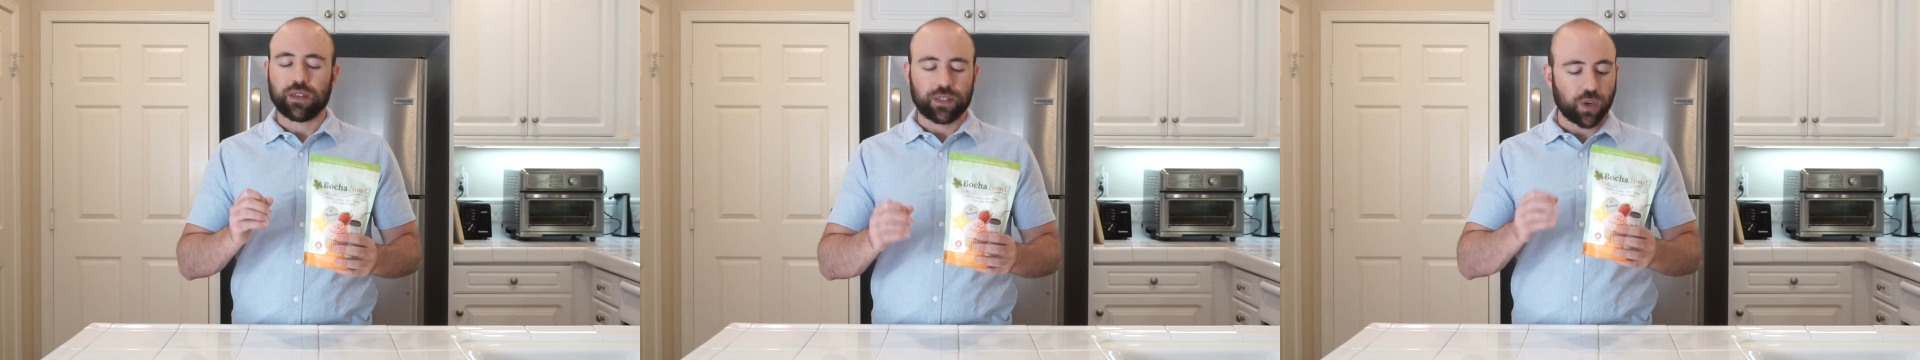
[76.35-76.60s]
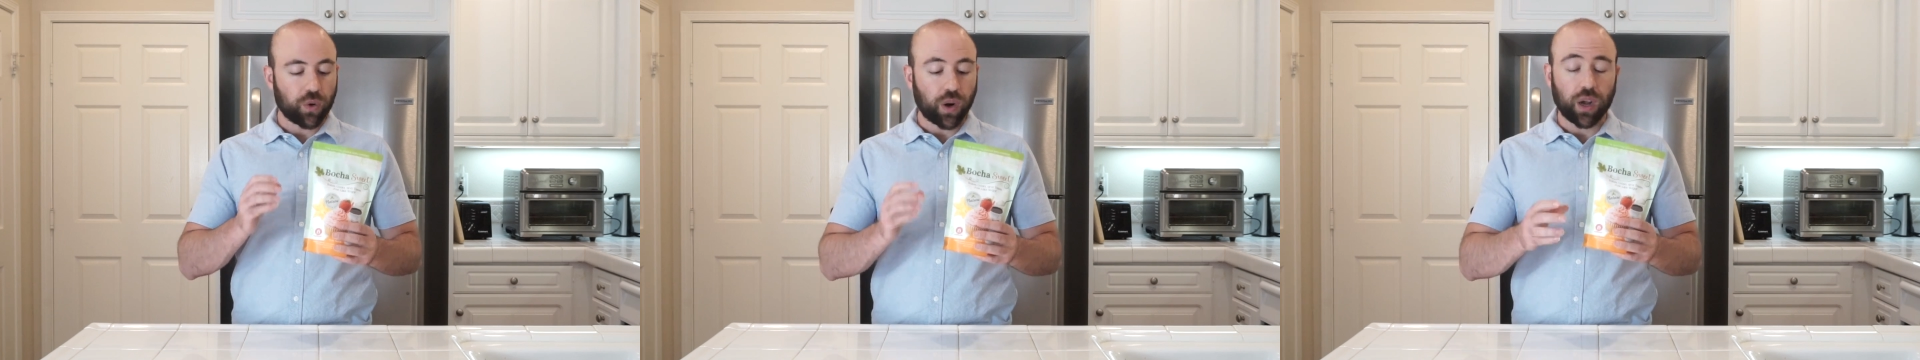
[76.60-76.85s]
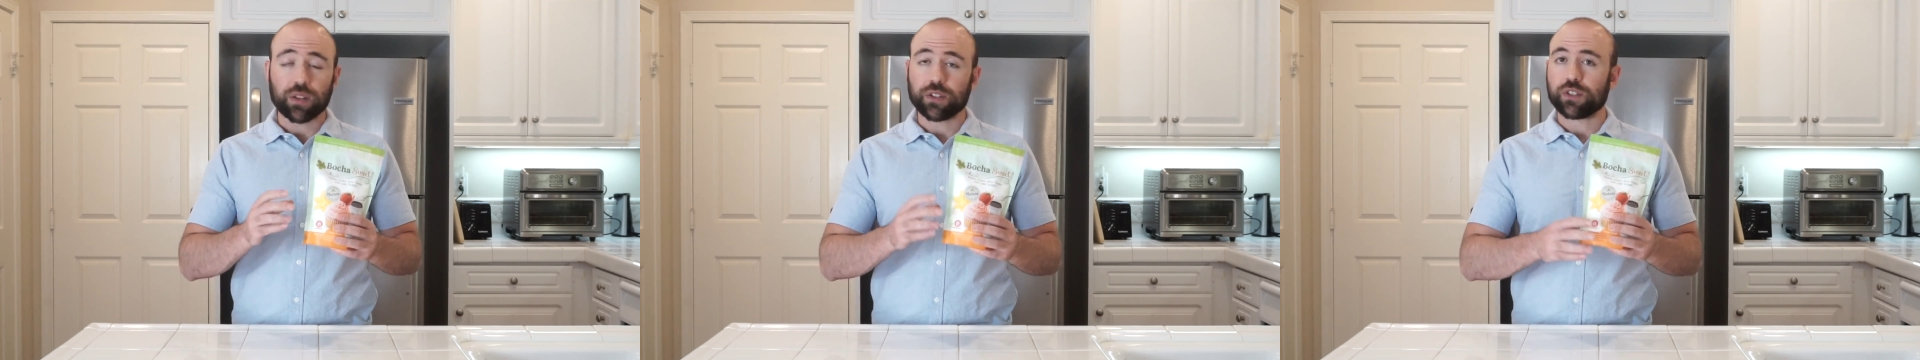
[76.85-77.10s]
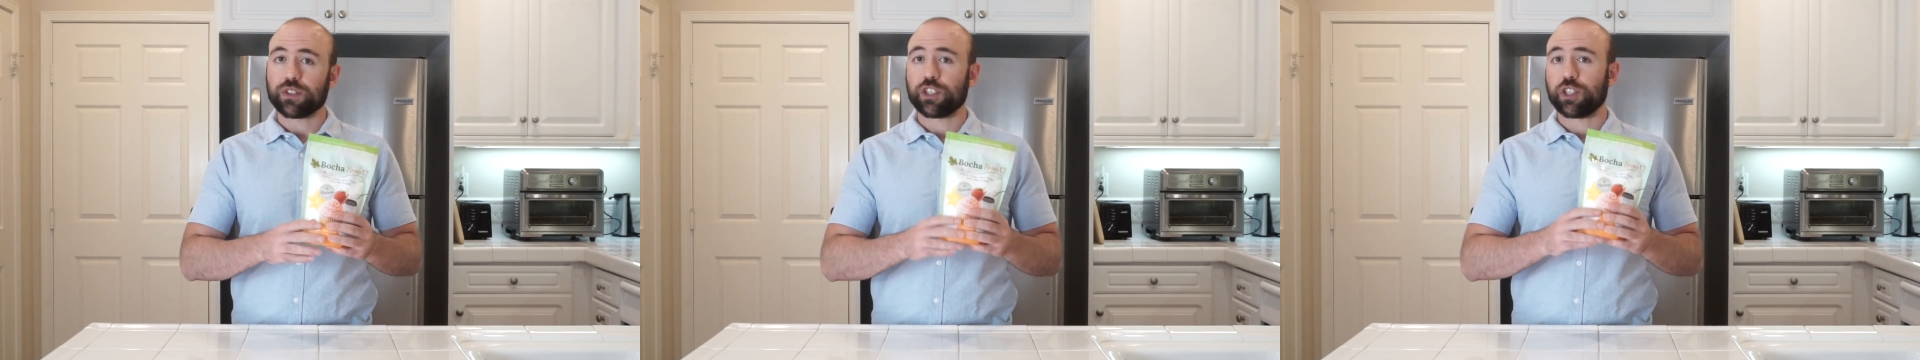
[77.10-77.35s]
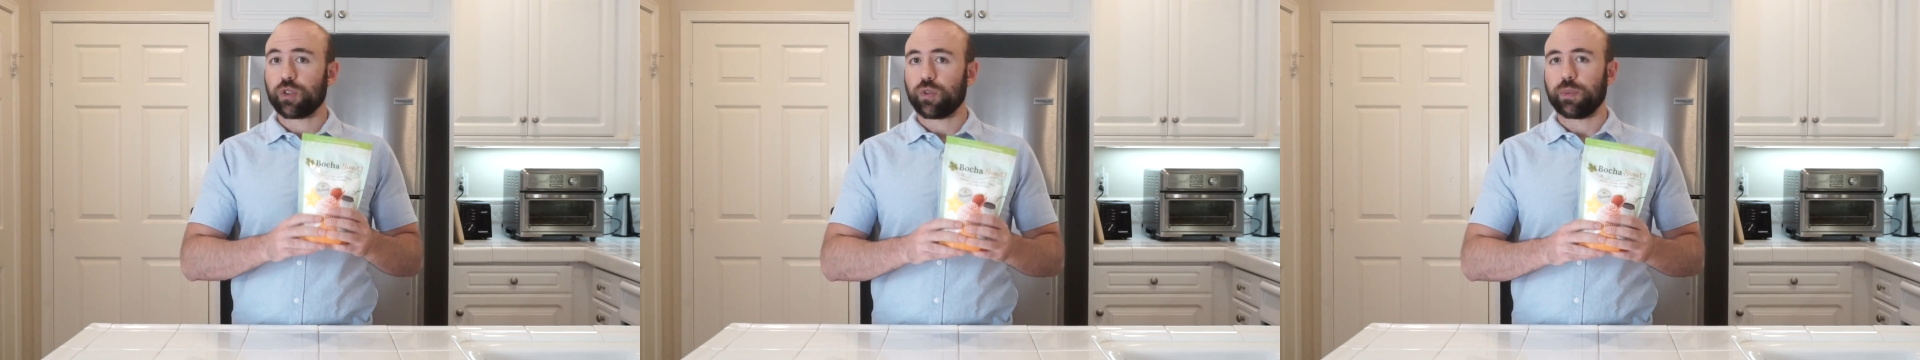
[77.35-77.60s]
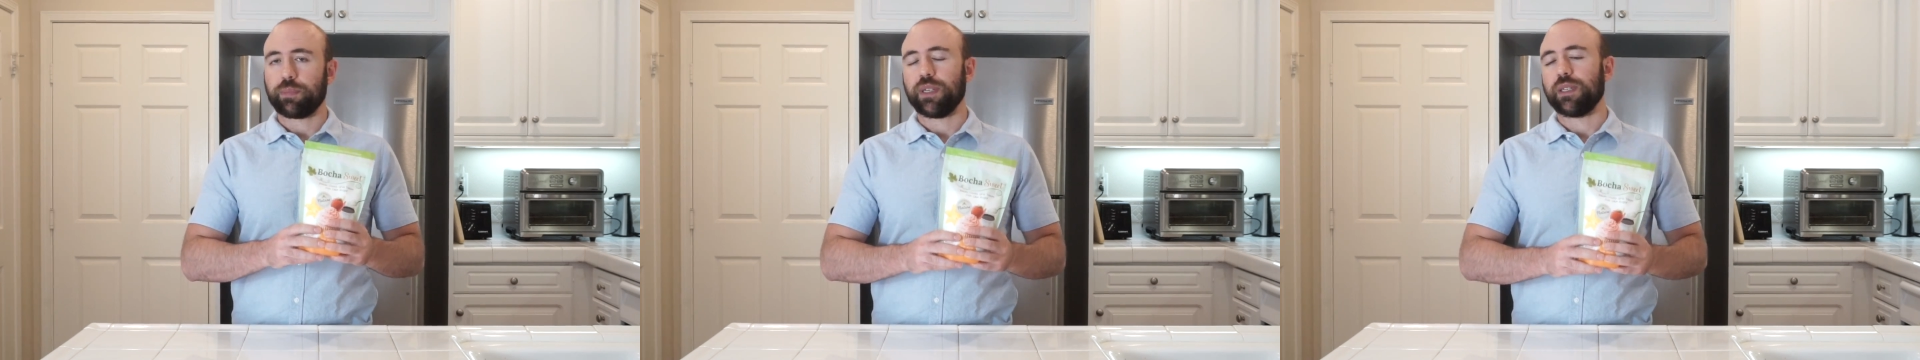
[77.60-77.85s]
No other
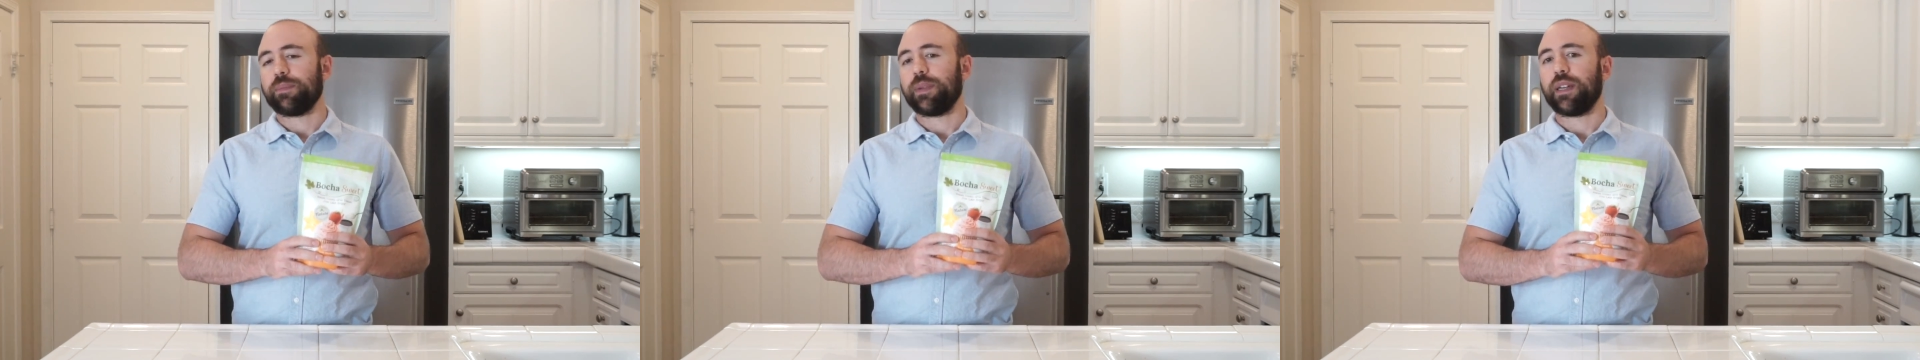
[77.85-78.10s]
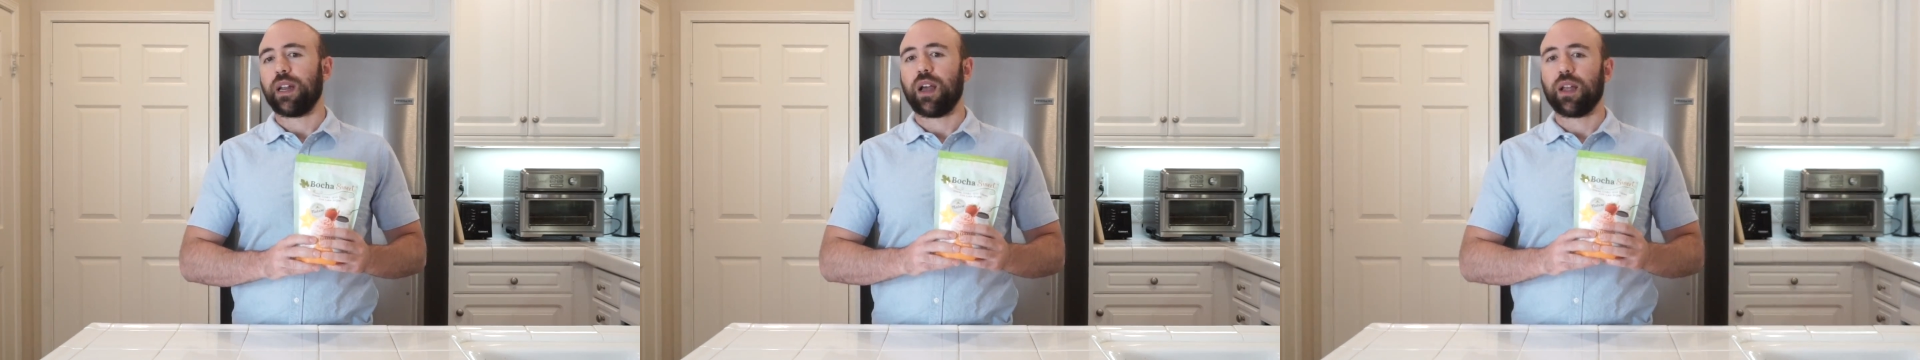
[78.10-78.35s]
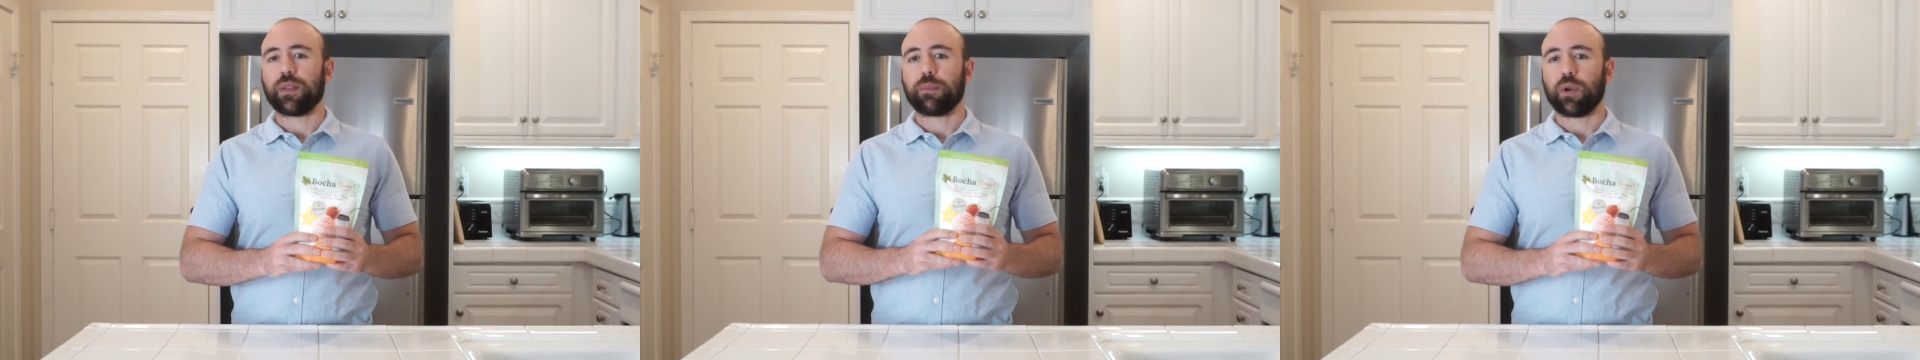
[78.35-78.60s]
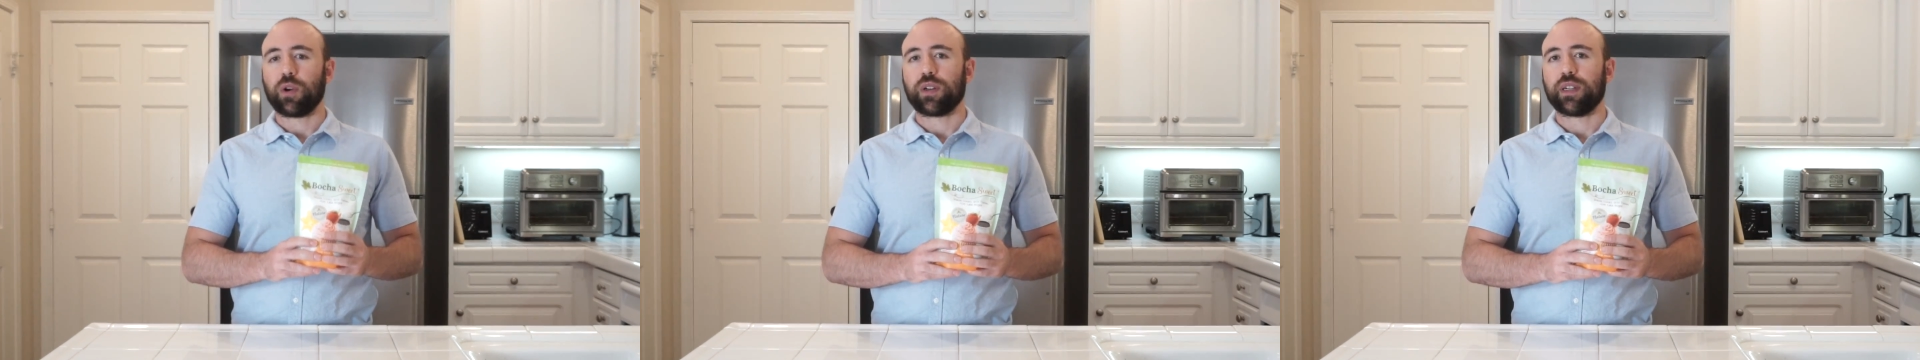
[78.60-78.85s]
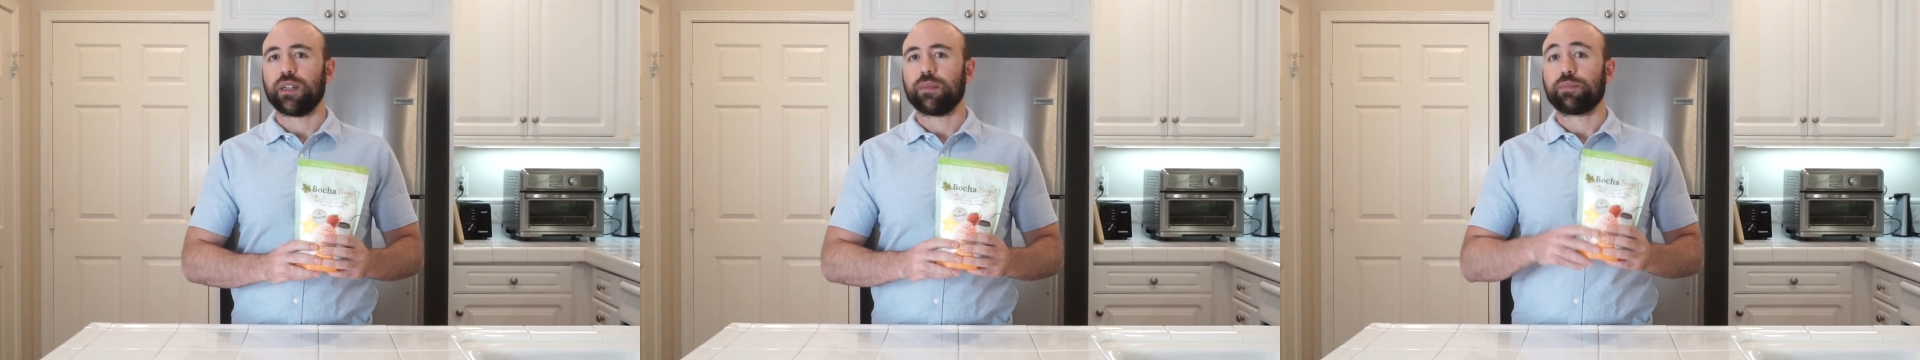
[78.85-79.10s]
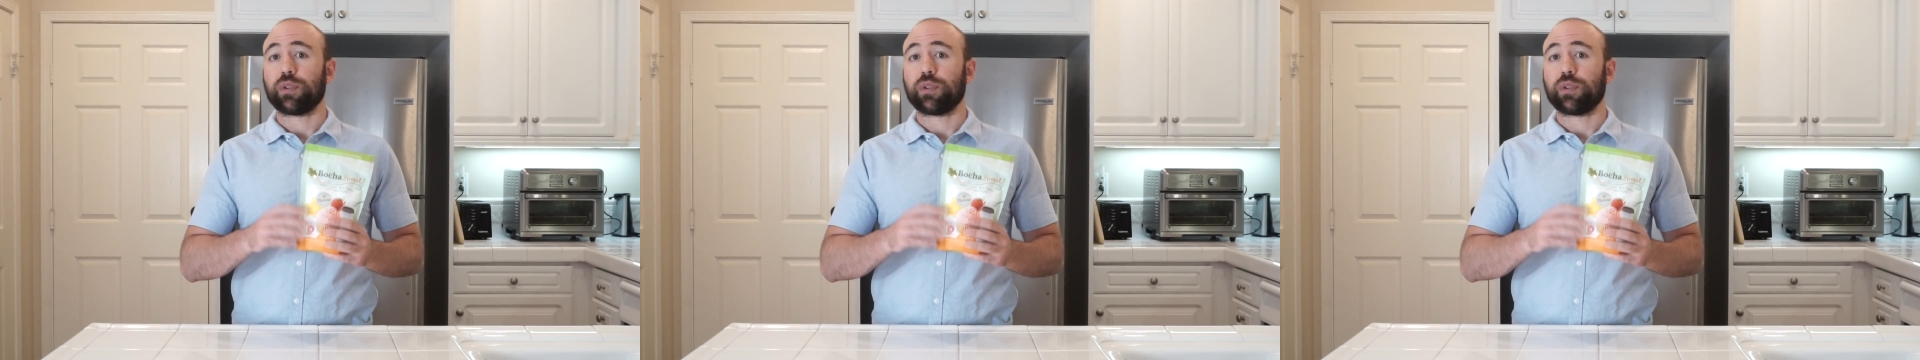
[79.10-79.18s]
sugar replacement on the market